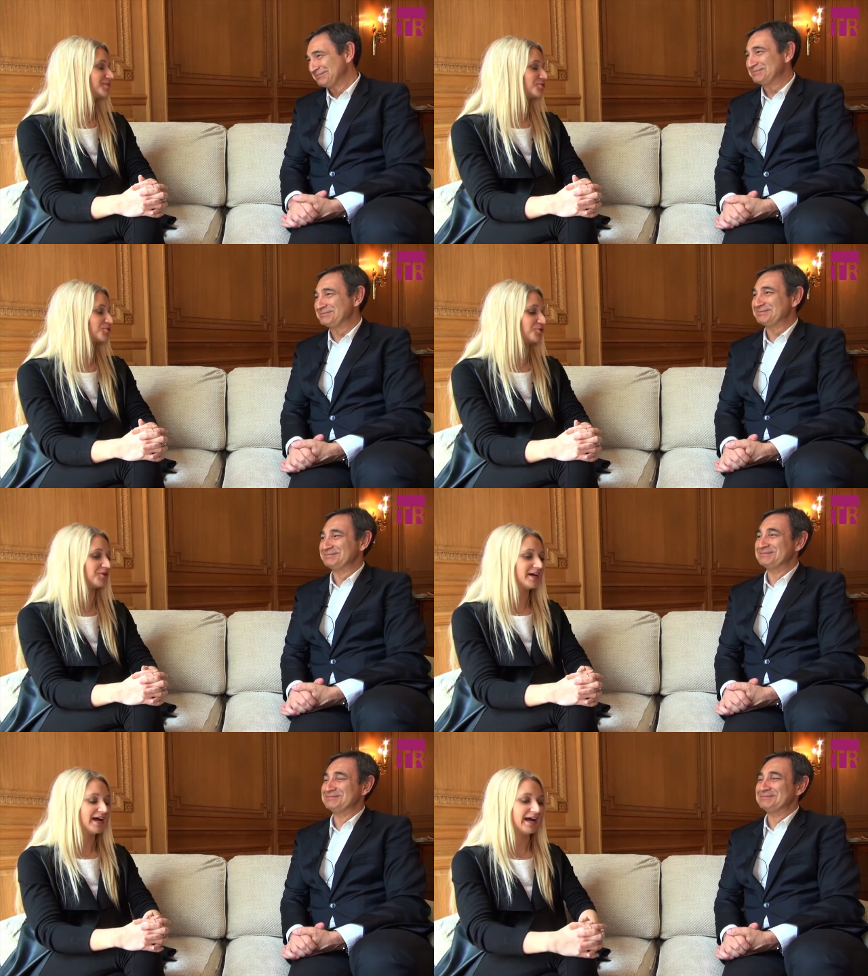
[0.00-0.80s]
Speaker 1: Sure,
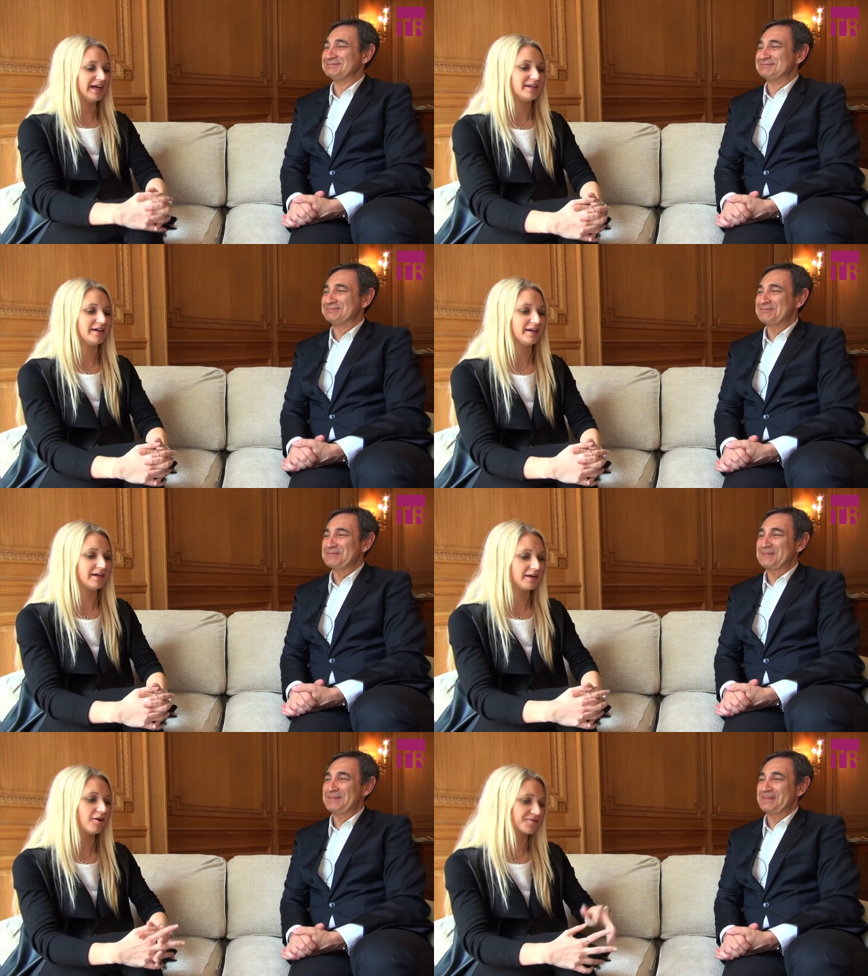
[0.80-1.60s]
and
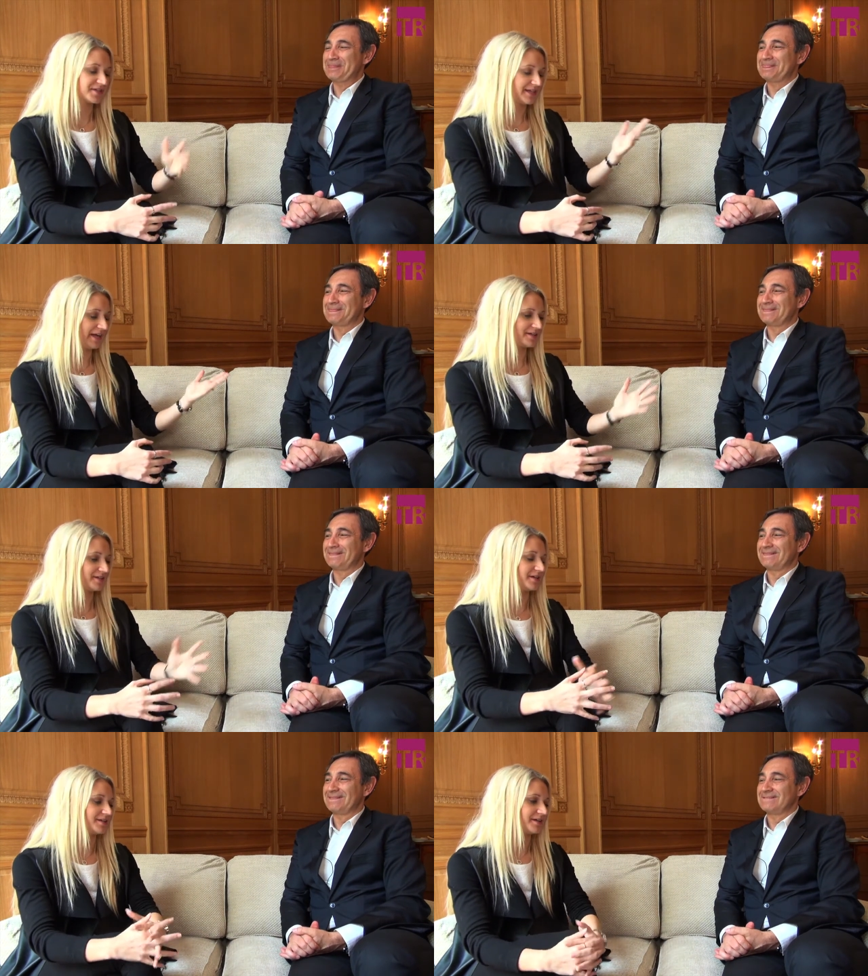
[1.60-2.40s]
uh, obviously that is
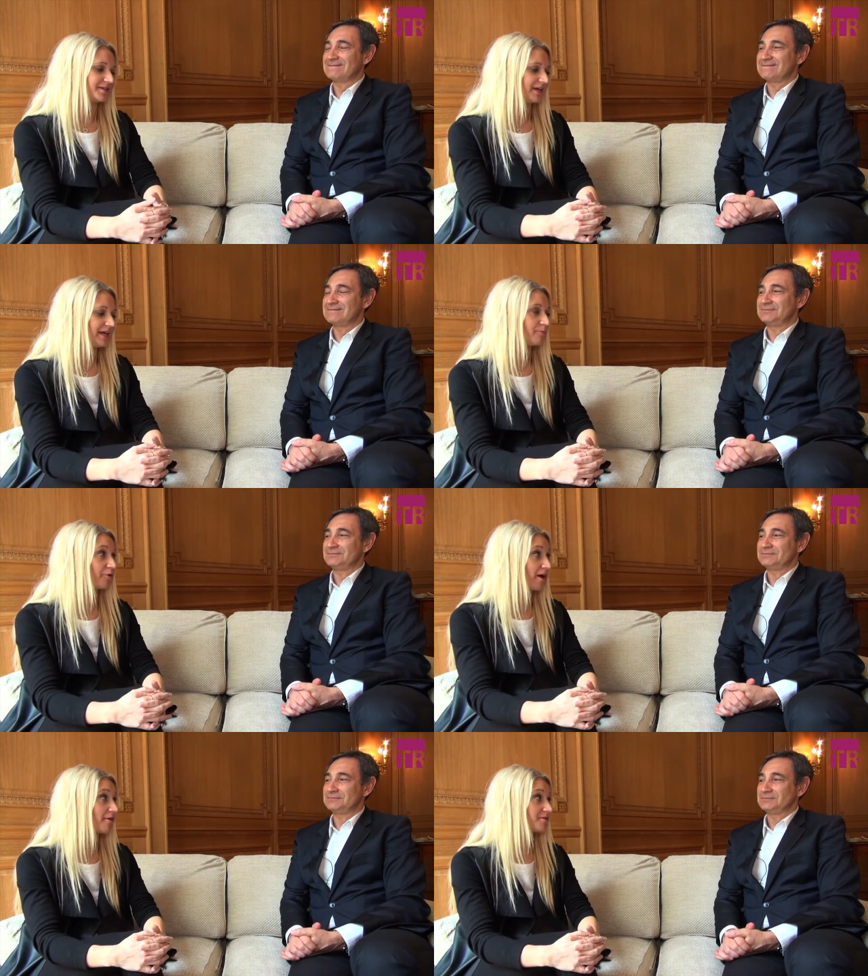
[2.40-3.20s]
a, is a, key
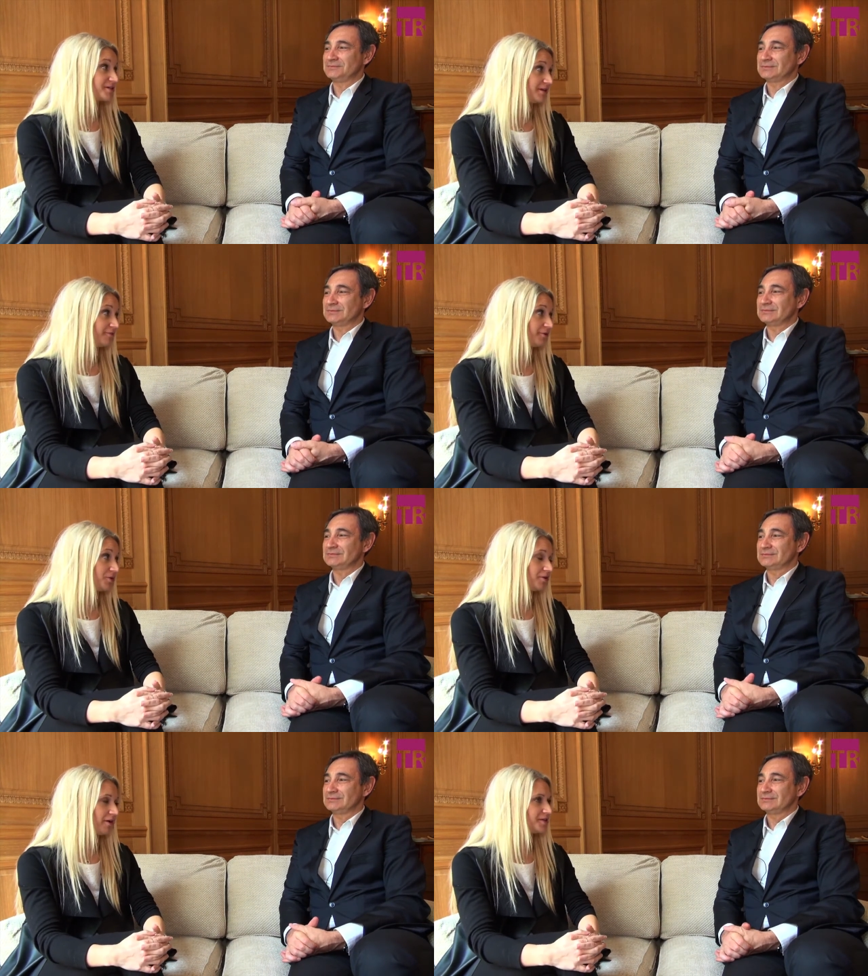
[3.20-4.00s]
priority for
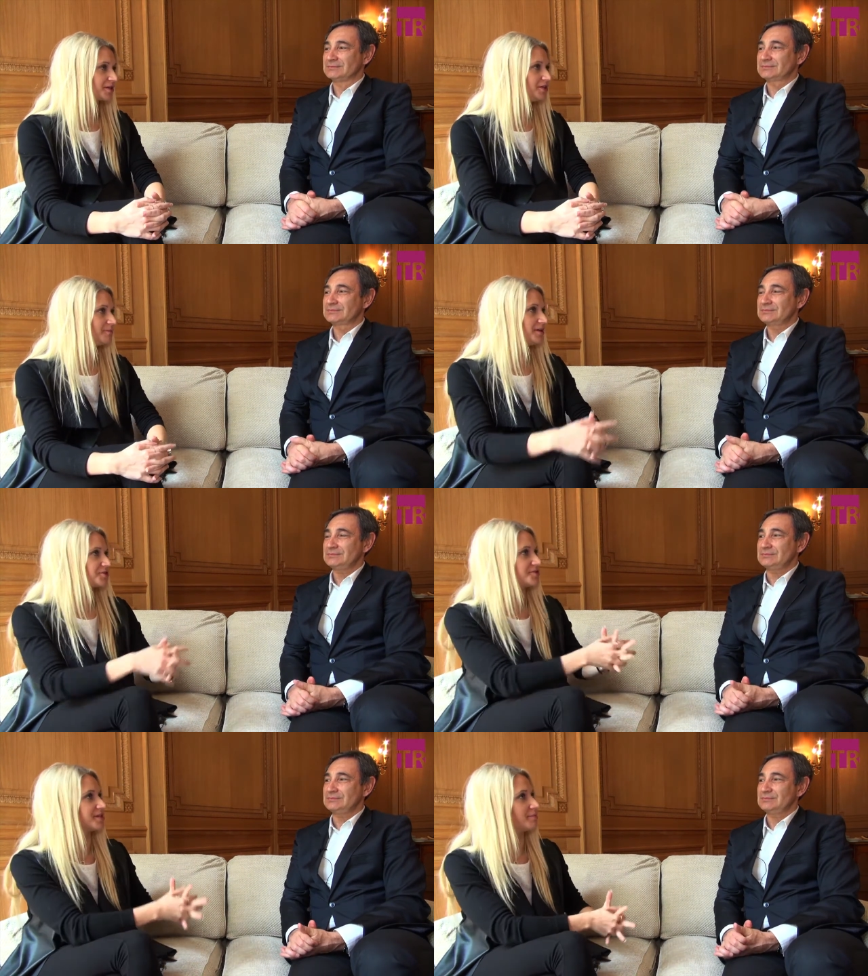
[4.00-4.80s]
you guys. Can you
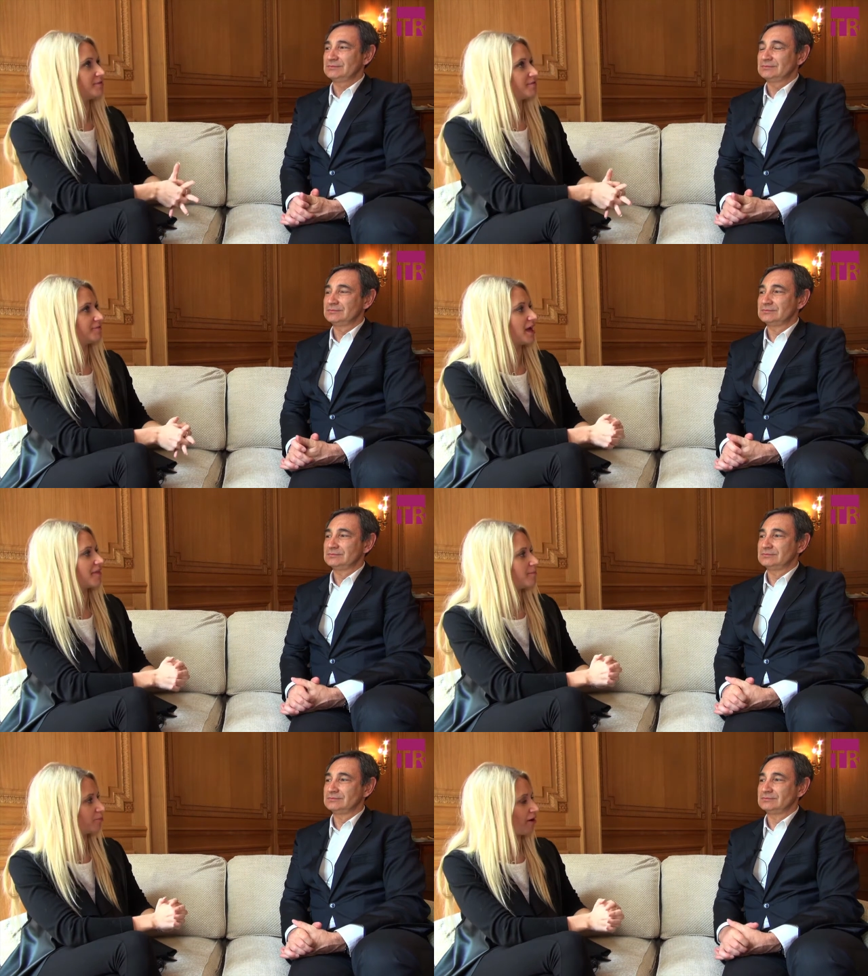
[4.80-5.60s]
mention some of the
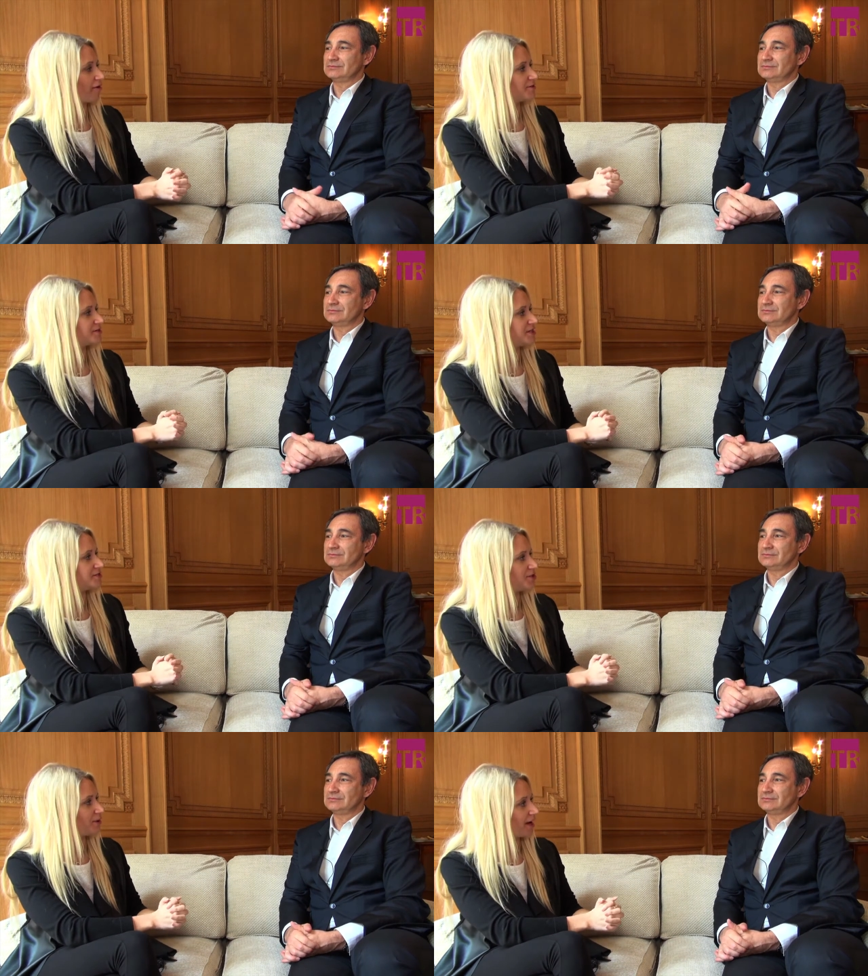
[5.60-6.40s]
other
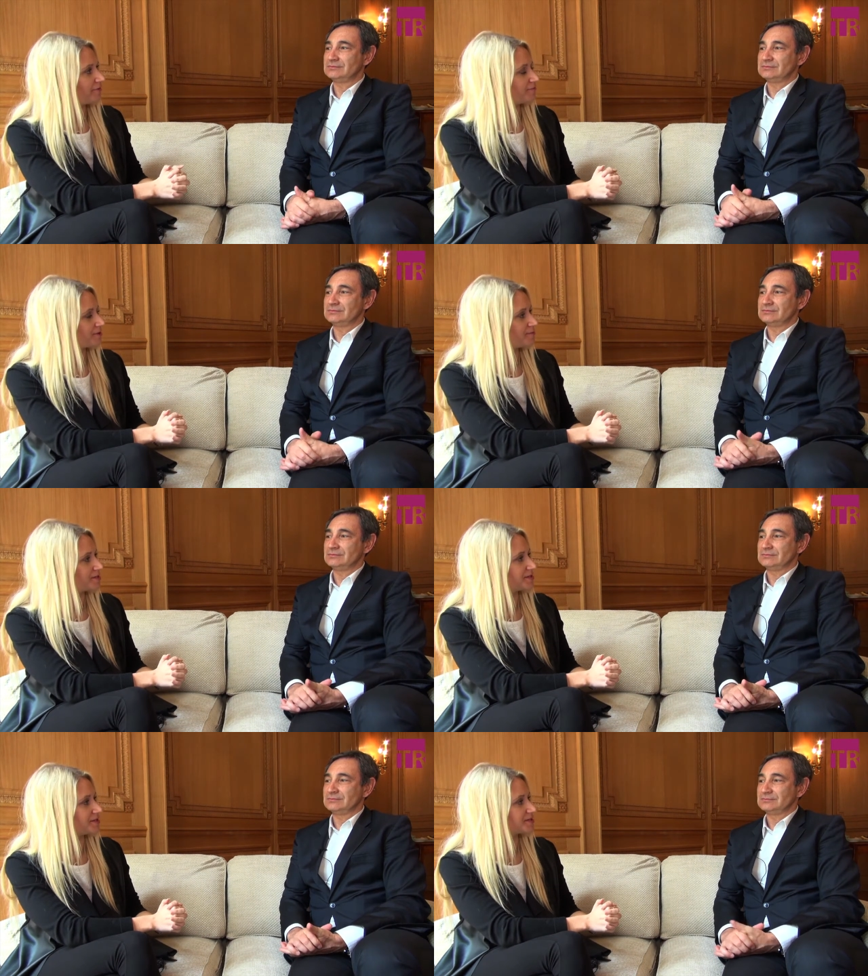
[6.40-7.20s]
priorities you have for the
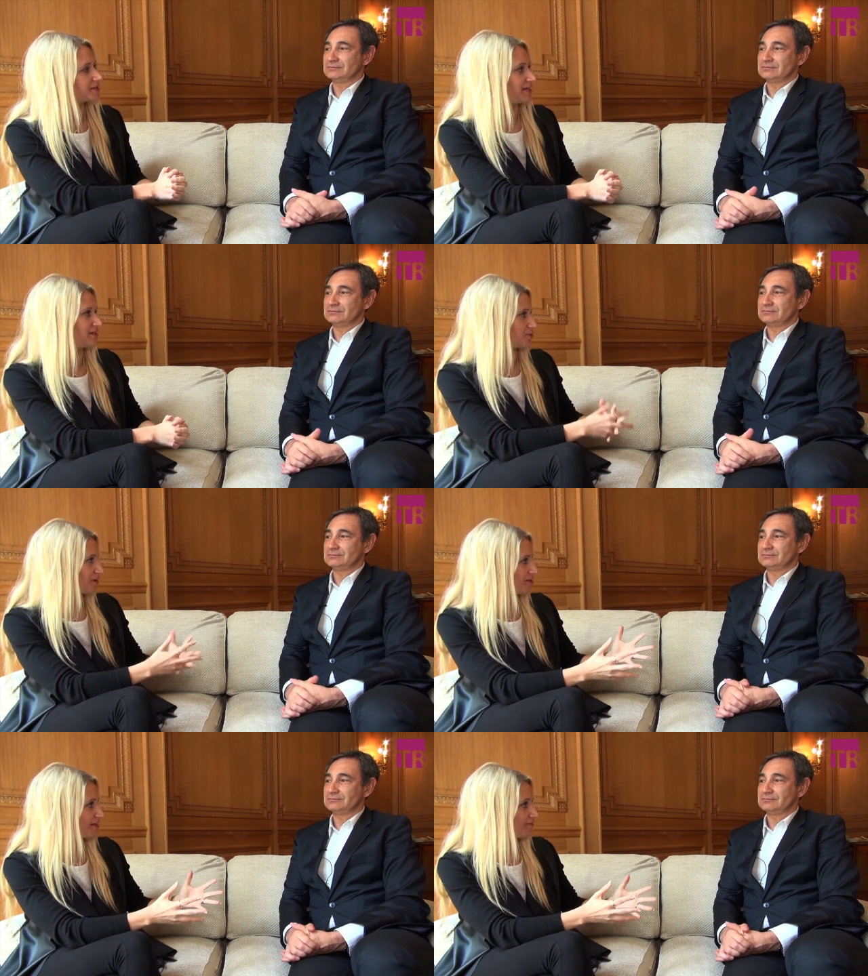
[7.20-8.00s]
business in
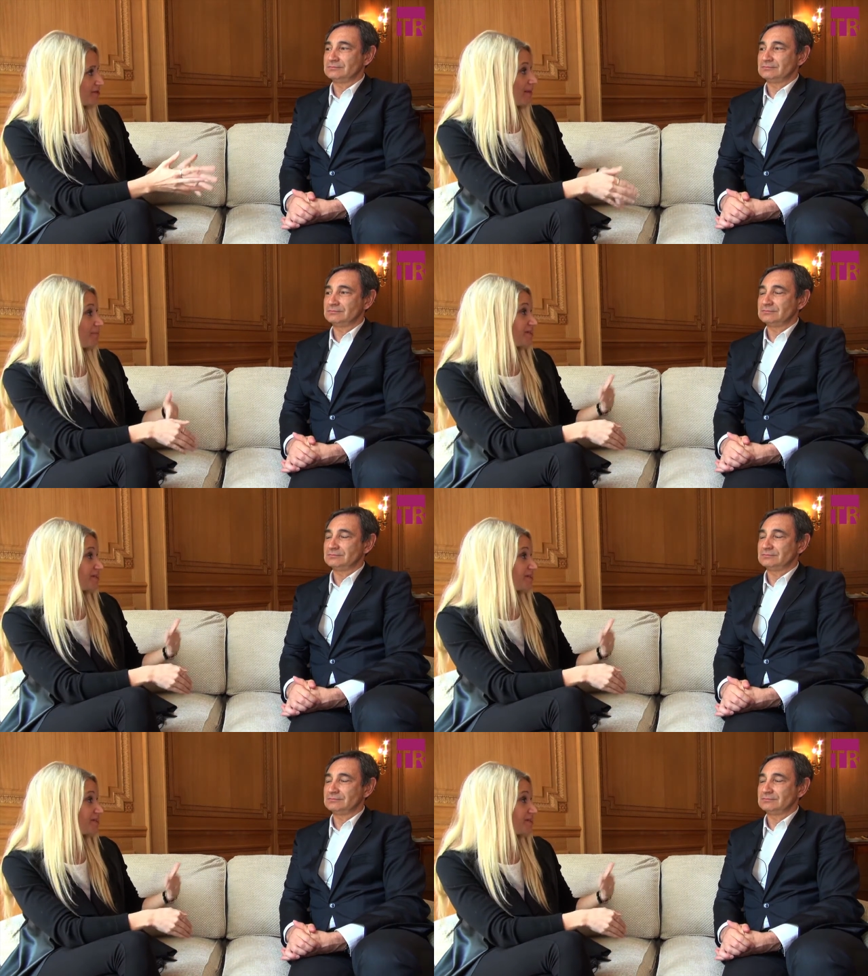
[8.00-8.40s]
2017,